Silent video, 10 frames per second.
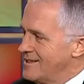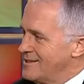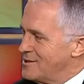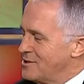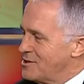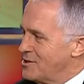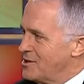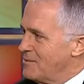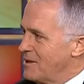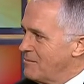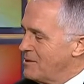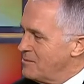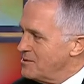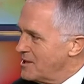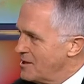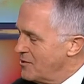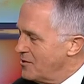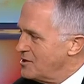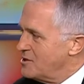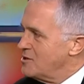it's concerned about people's
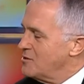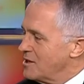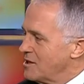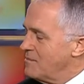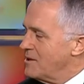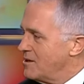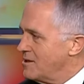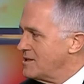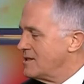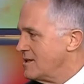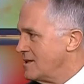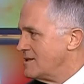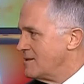health. It's doing it because it needs